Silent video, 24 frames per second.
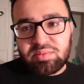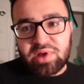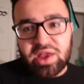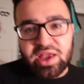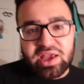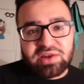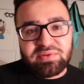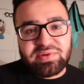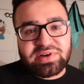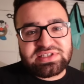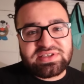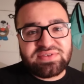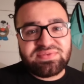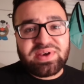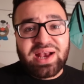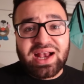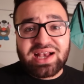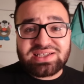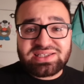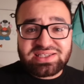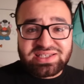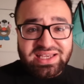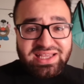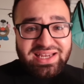But anyways, if you
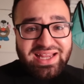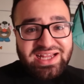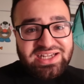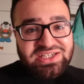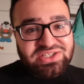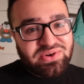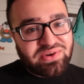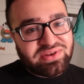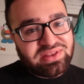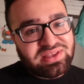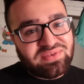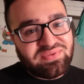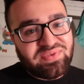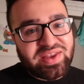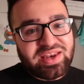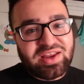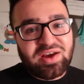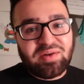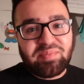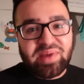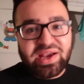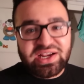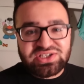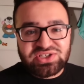guys did enjoy this
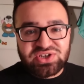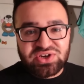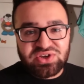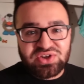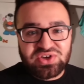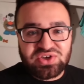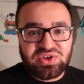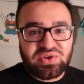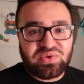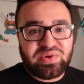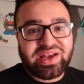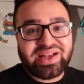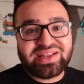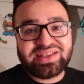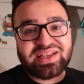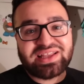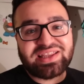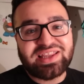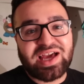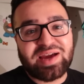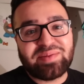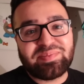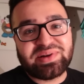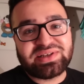video, make sure you do hit the
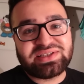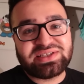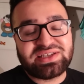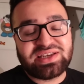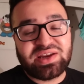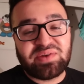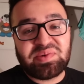like button.